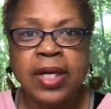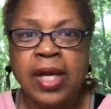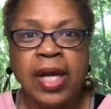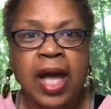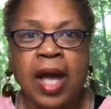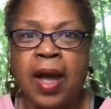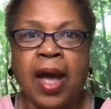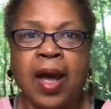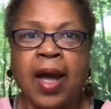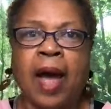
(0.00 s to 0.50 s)

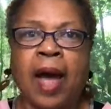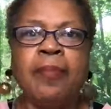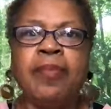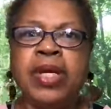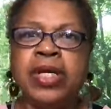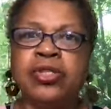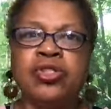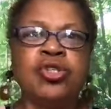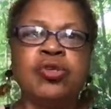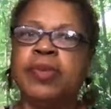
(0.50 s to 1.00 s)
I
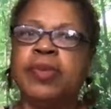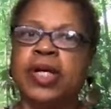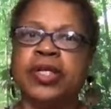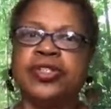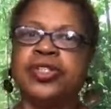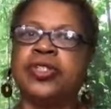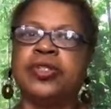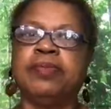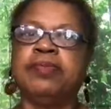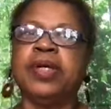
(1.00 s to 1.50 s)
mean too
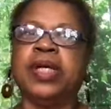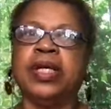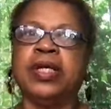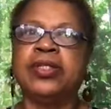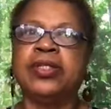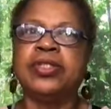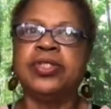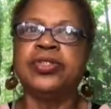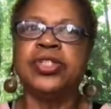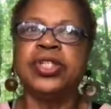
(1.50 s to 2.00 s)
much to me
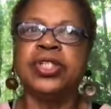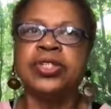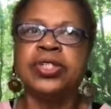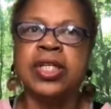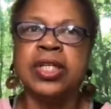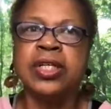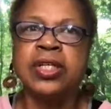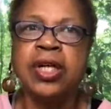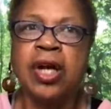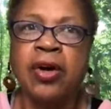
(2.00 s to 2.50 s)
to just
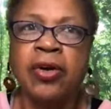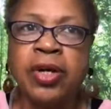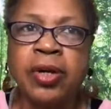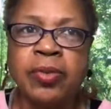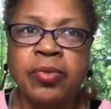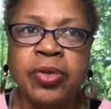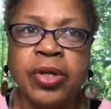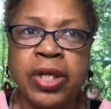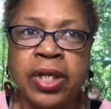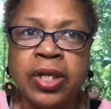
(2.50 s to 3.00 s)
get caught
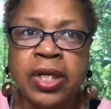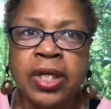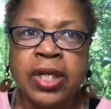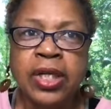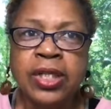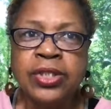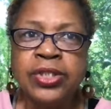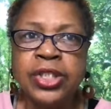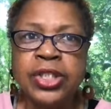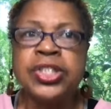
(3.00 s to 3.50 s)
up with
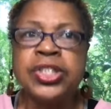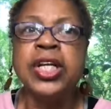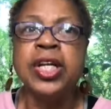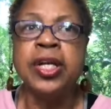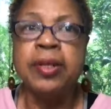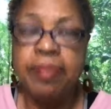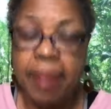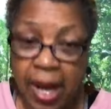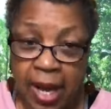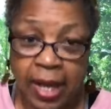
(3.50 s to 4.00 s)
just
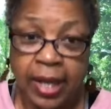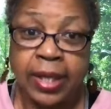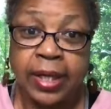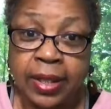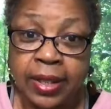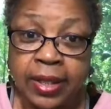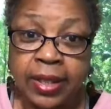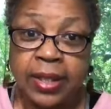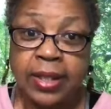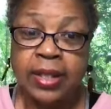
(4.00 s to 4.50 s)

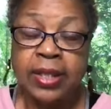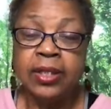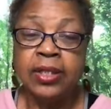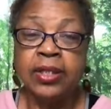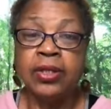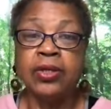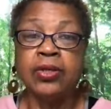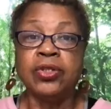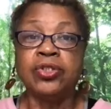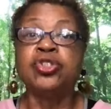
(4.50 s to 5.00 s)
anybody.
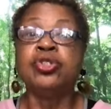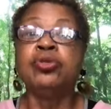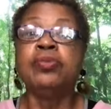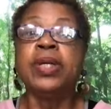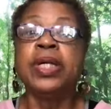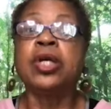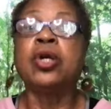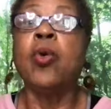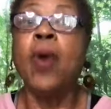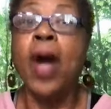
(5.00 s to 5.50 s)
You know, it's too
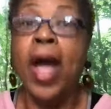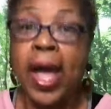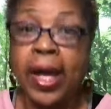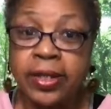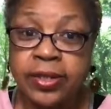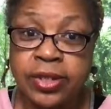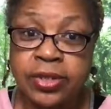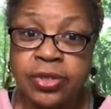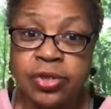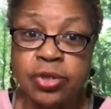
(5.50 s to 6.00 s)
many
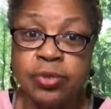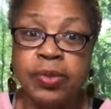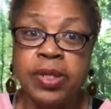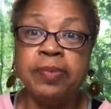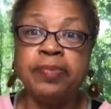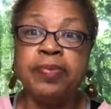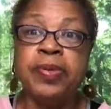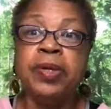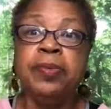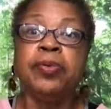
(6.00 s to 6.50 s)
quacks, it's too
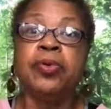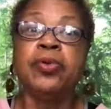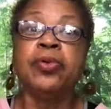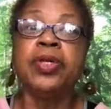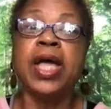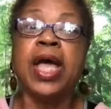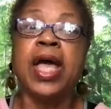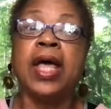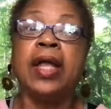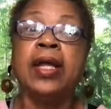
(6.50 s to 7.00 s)
many people
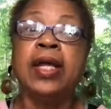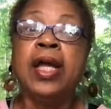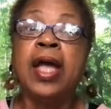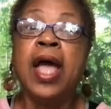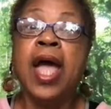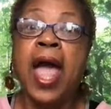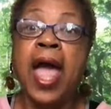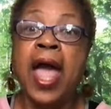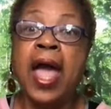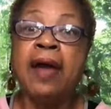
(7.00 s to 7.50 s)
that
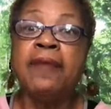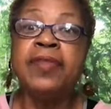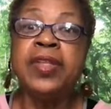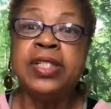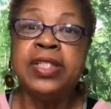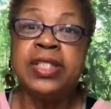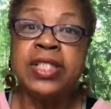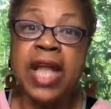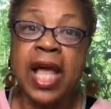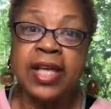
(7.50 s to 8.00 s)
have
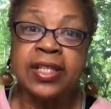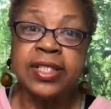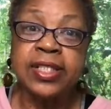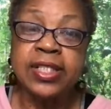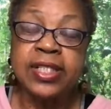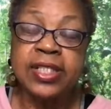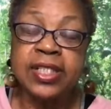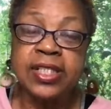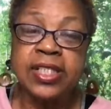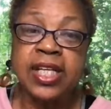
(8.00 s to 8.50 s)
these
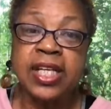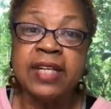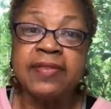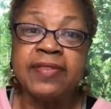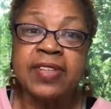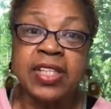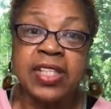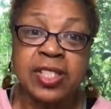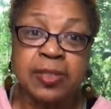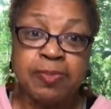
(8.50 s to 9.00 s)
licenses that
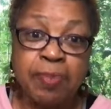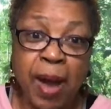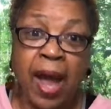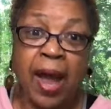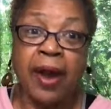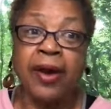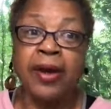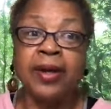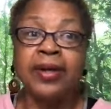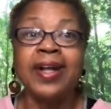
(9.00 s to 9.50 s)
have
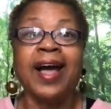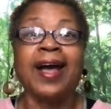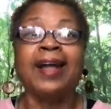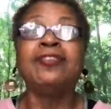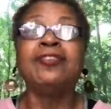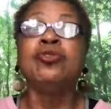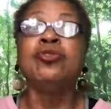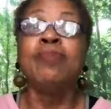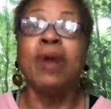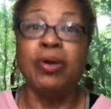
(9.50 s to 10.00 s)
expired. I
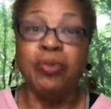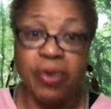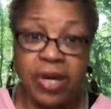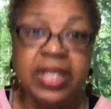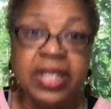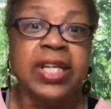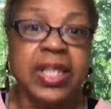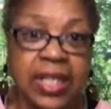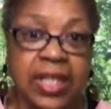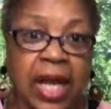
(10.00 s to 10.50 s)
do my
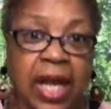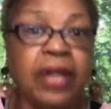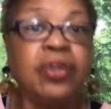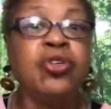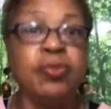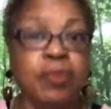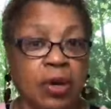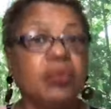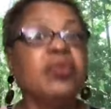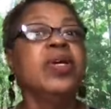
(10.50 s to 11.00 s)
reading, I
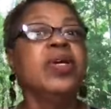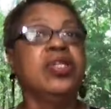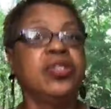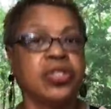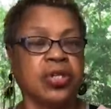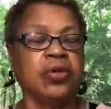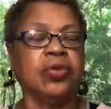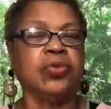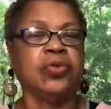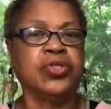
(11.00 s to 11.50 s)
do my
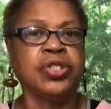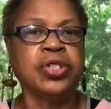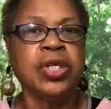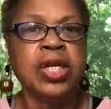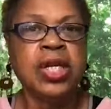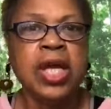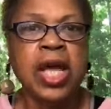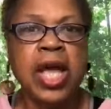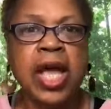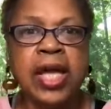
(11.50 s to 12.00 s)
research,
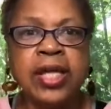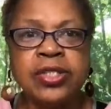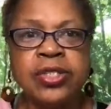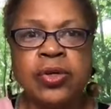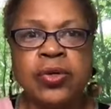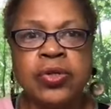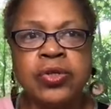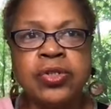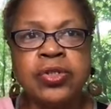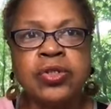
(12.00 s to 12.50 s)
and
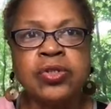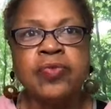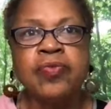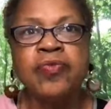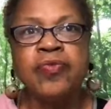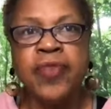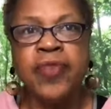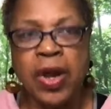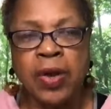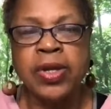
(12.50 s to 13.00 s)
so it's
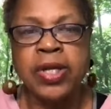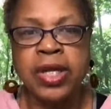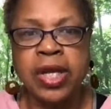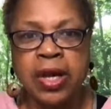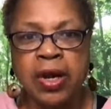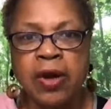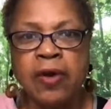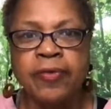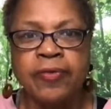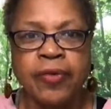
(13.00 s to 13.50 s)
very
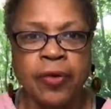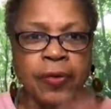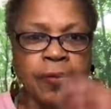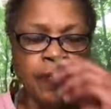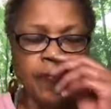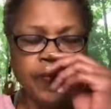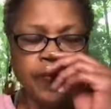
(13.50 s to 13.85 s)
careful,